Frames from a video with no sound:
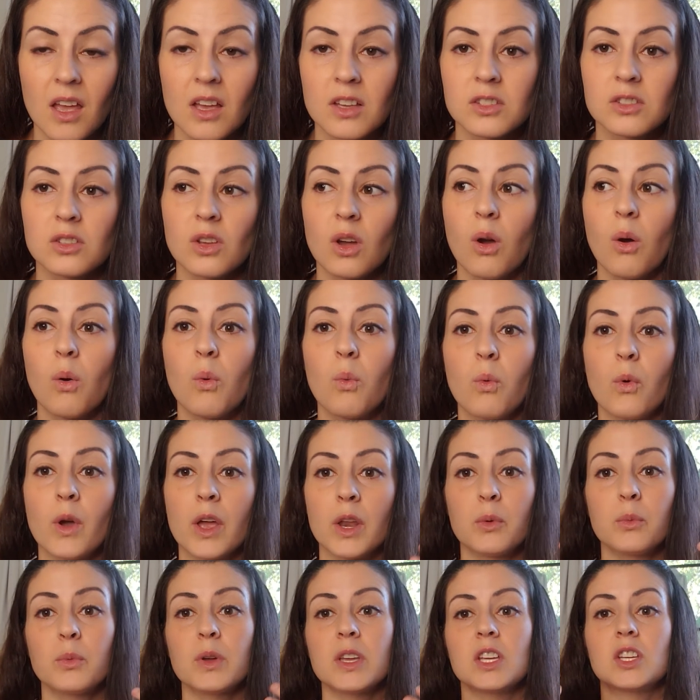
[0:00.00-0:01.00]
So
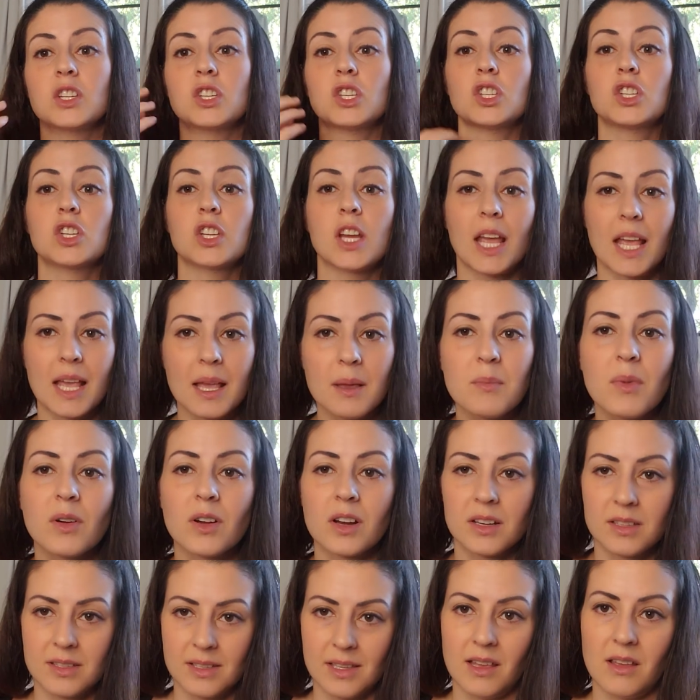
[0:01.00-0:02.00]
when we shame
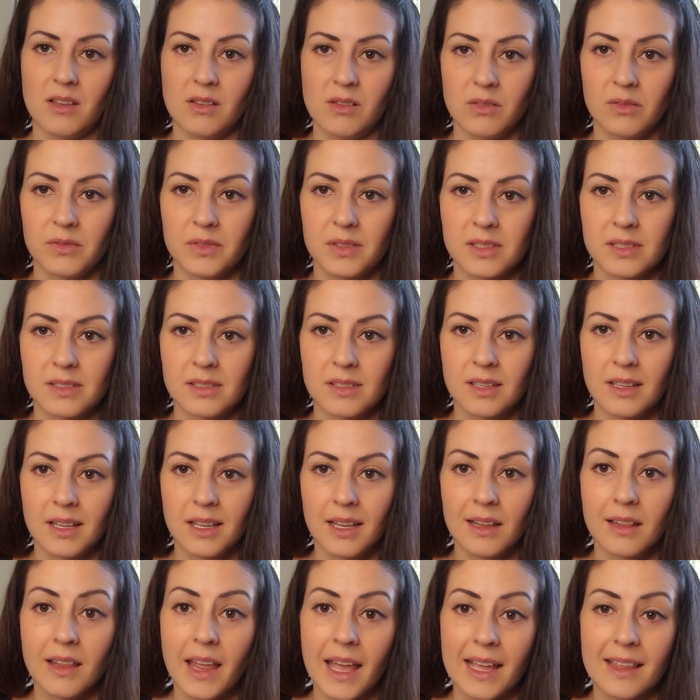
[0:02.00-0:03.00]
ourselves
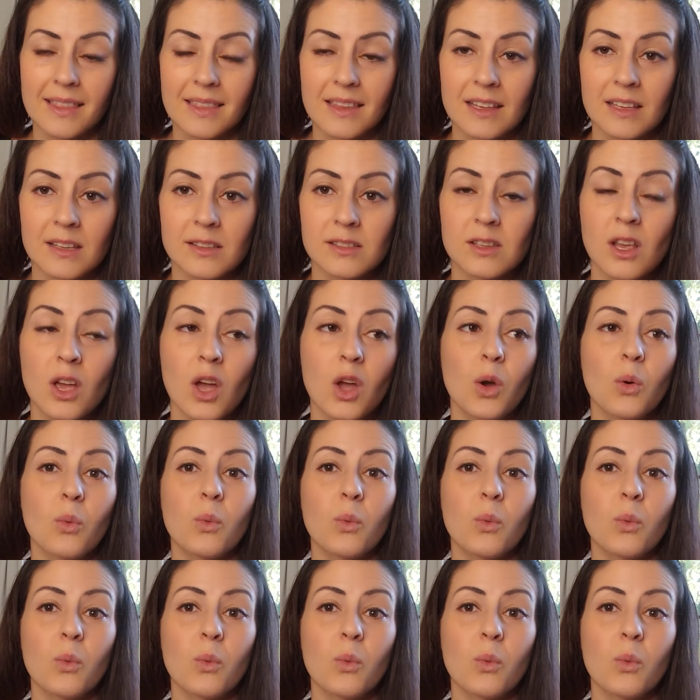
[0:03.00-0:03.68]
like this,